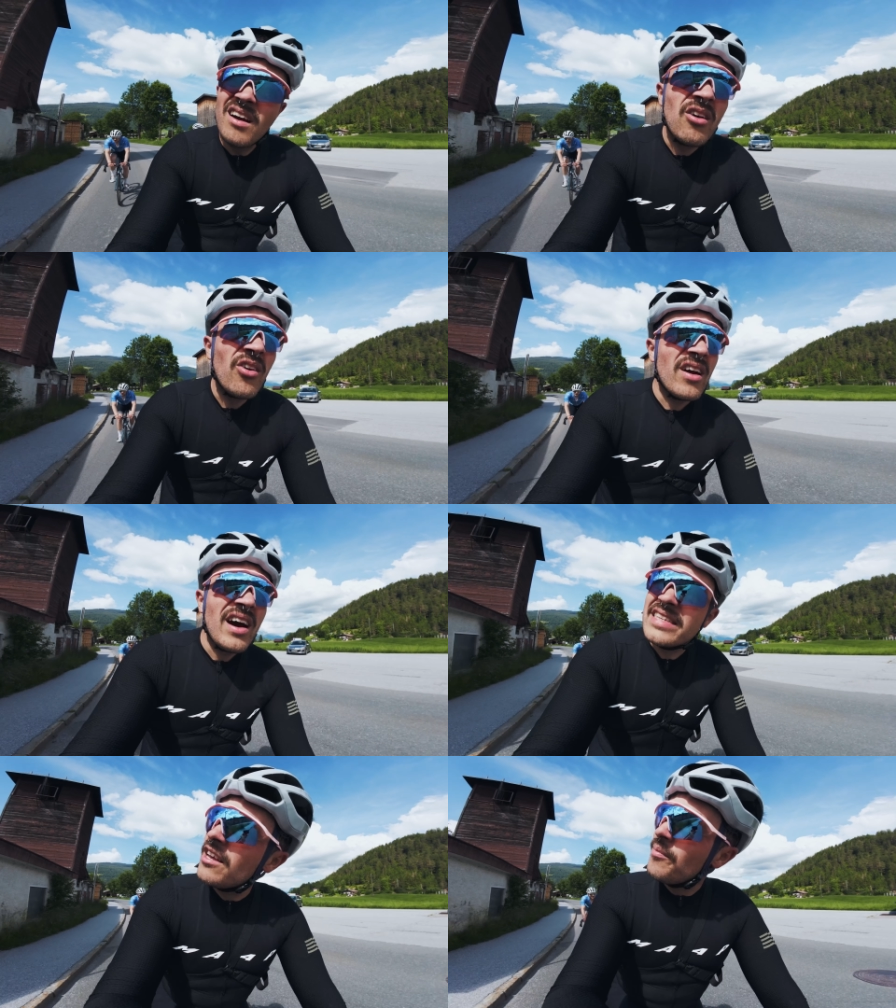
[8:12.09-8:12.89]
or
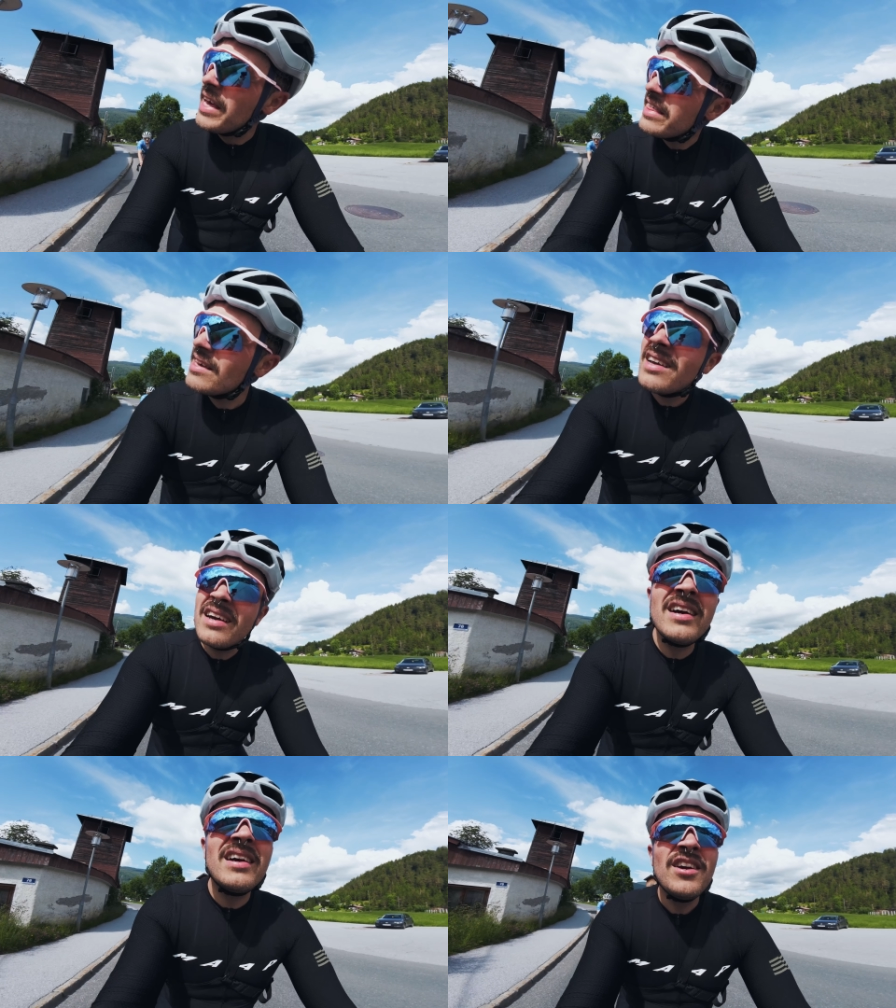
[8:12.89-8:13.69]
as I may think
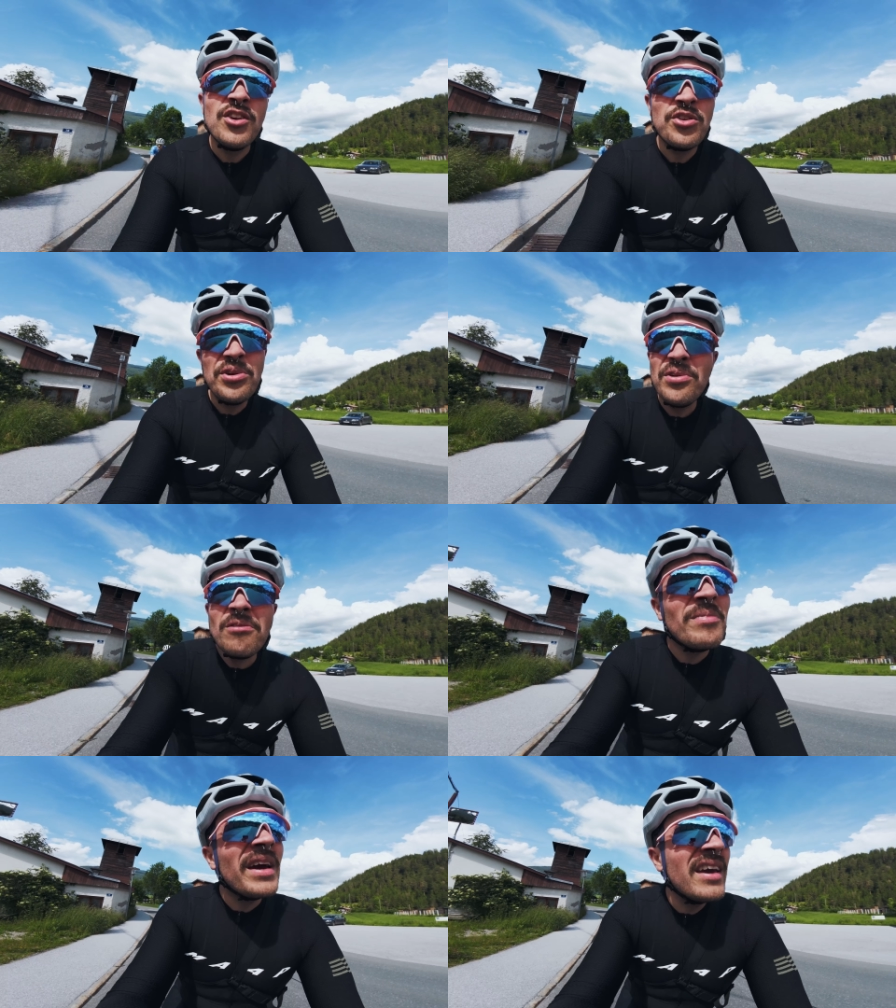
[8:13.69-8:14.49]
you
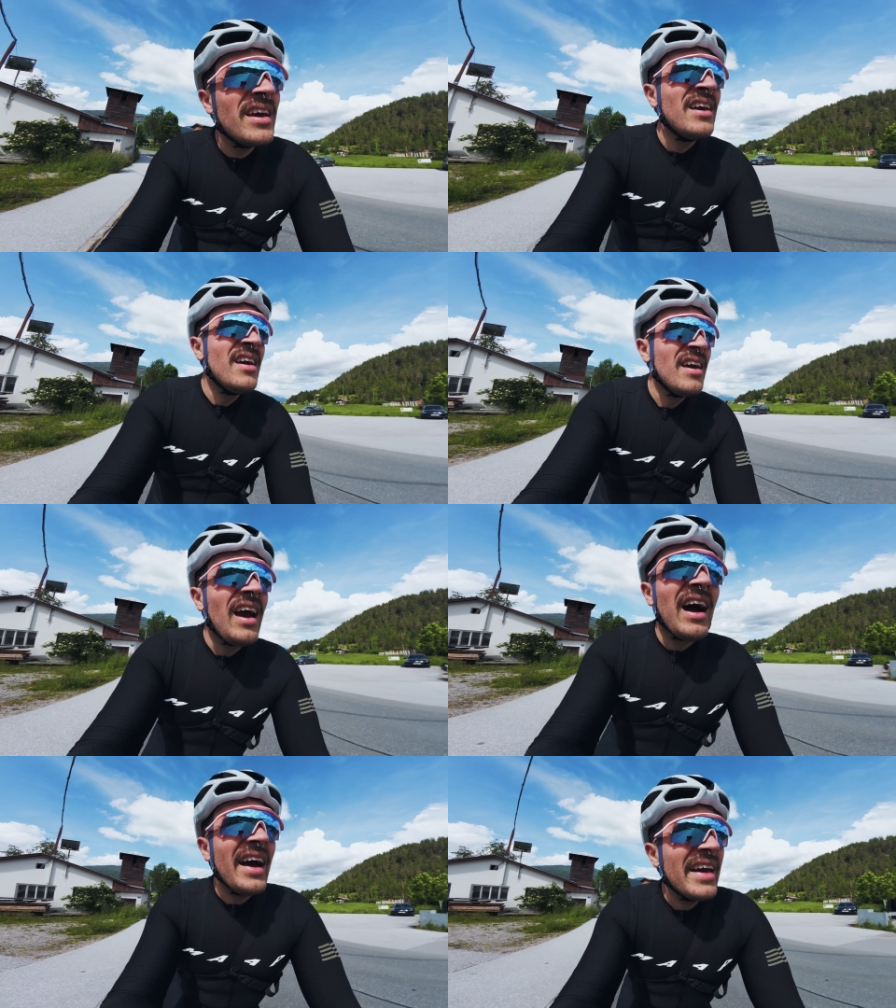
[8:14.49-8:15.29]
may
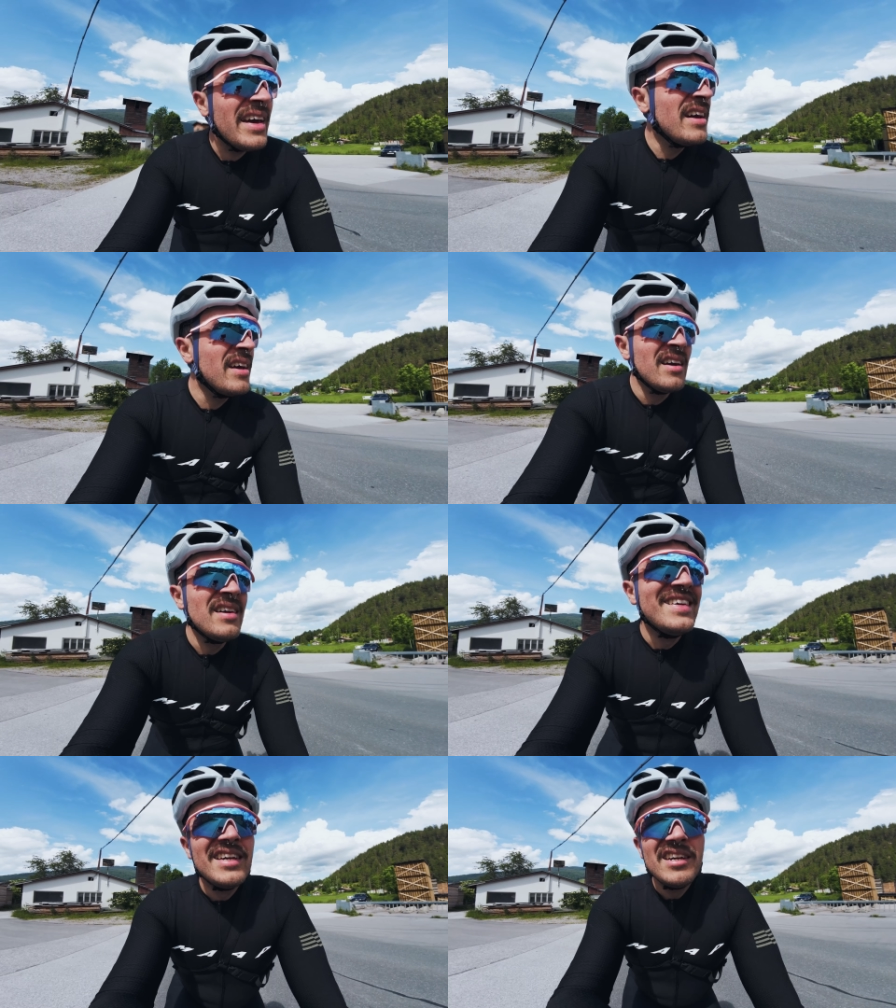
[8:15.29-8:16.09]
I
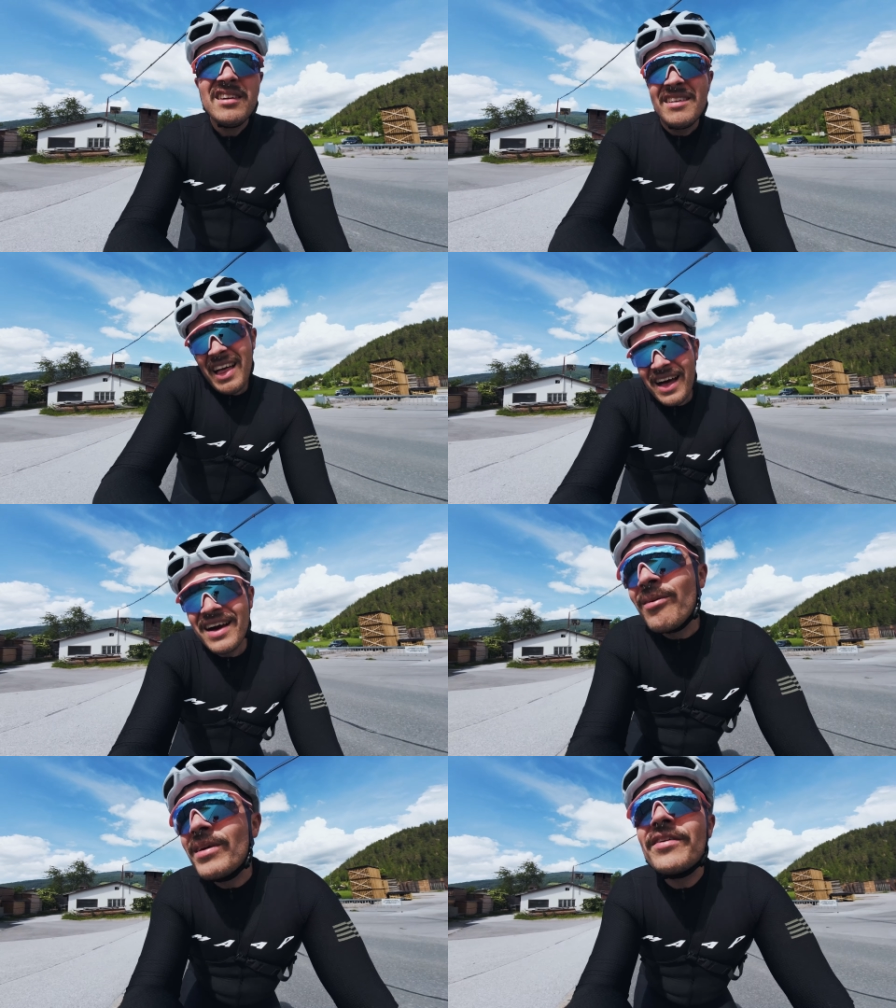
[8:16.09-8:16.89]
yeah
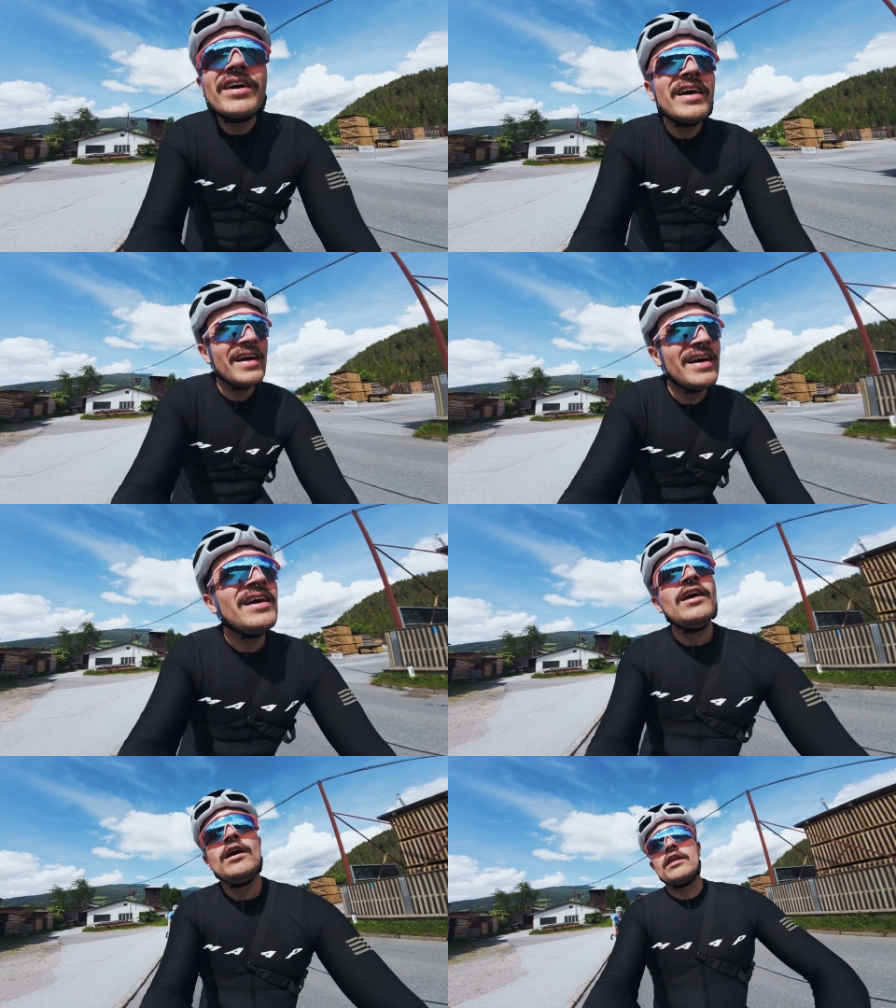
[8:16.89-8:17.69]
whatever
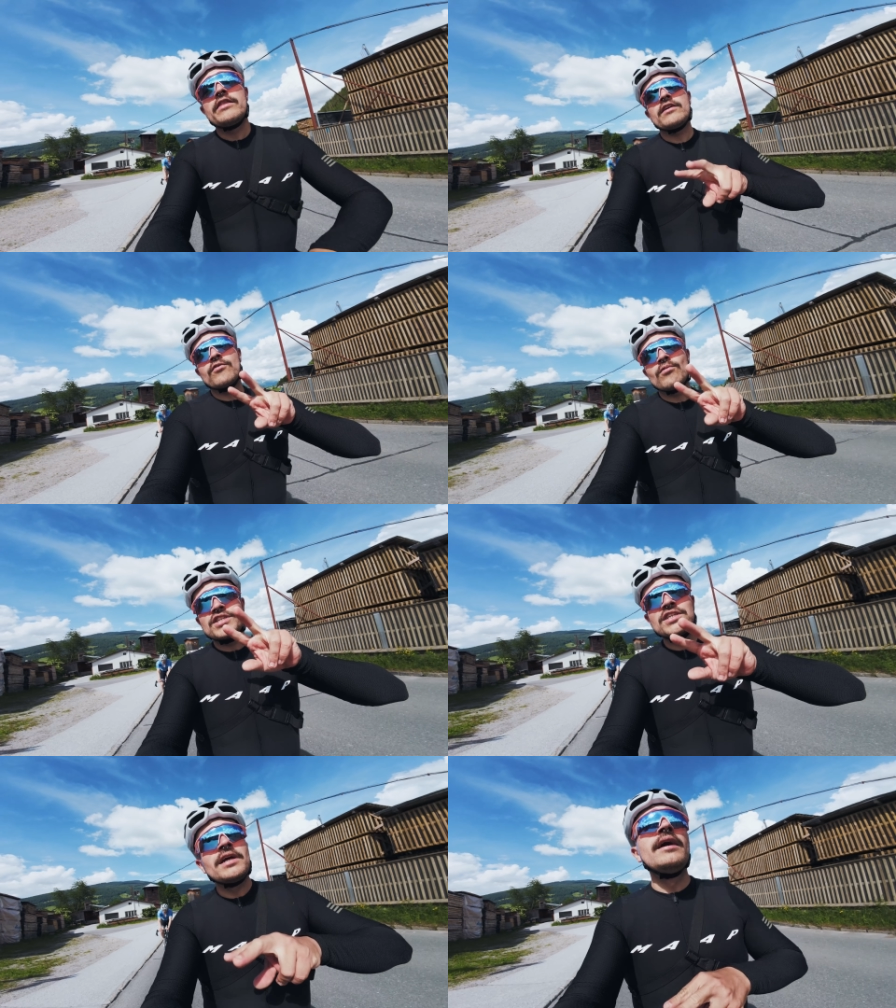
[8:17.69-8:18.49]
thanks for
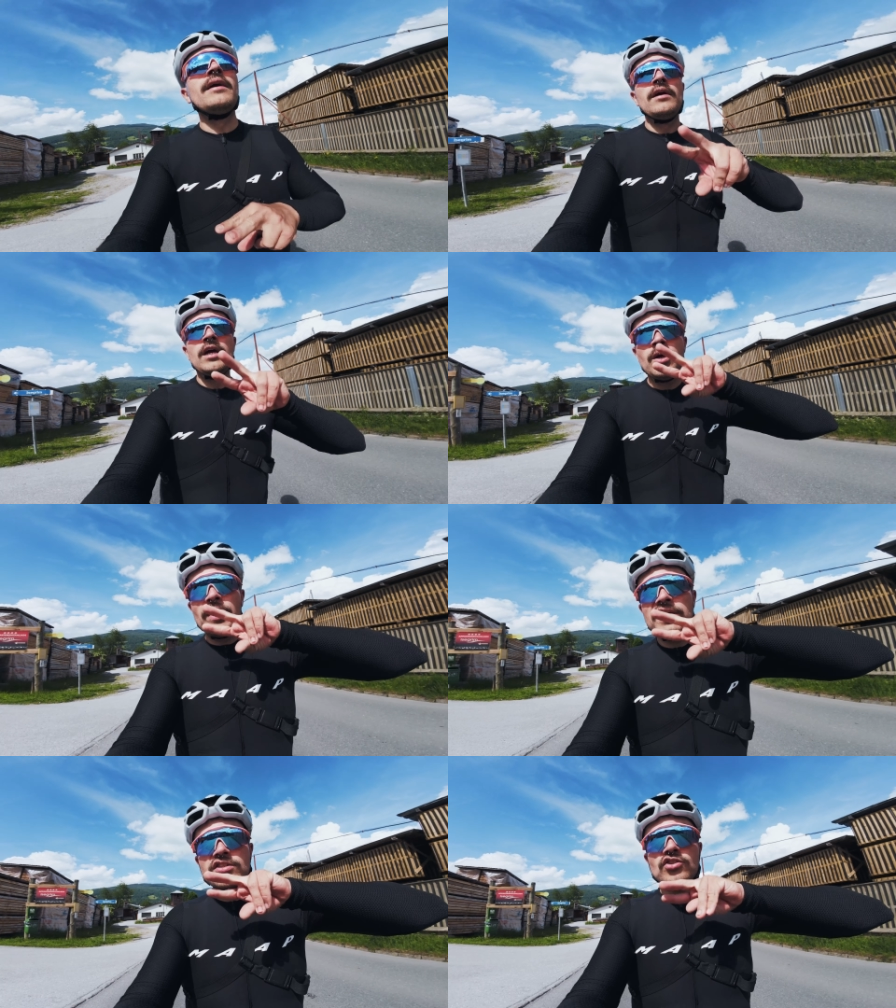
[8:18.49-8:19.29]
watching
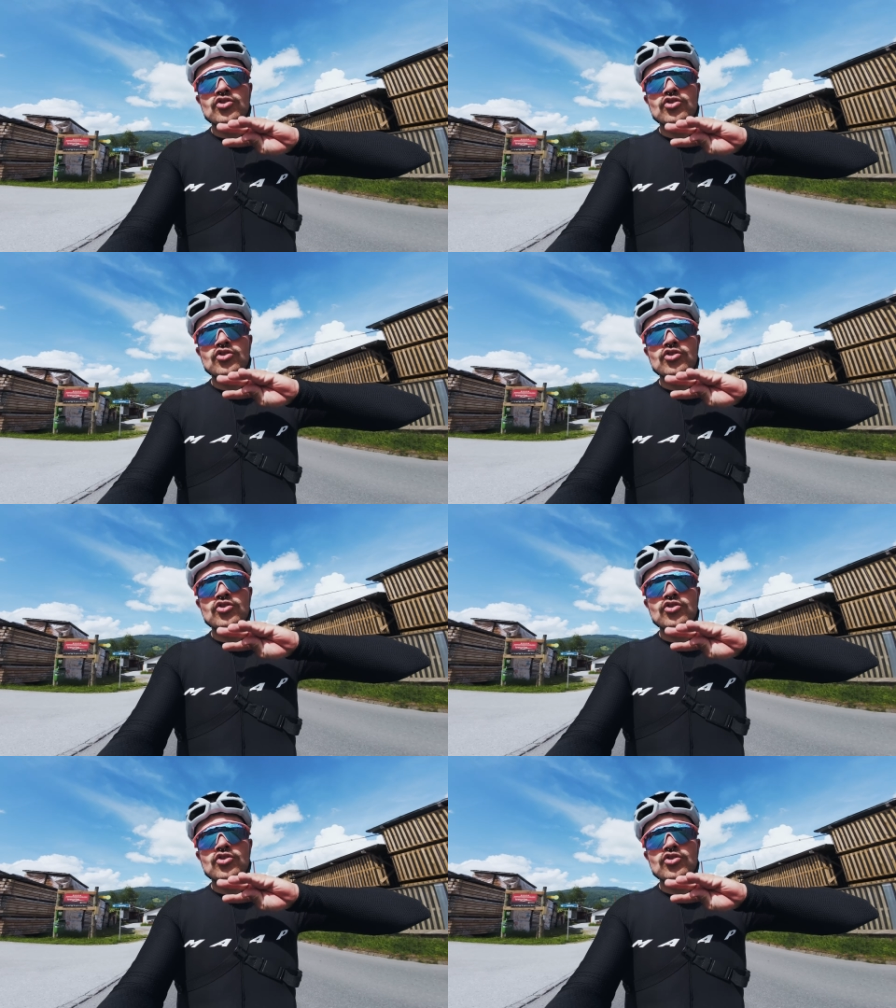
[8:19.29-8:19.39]
peace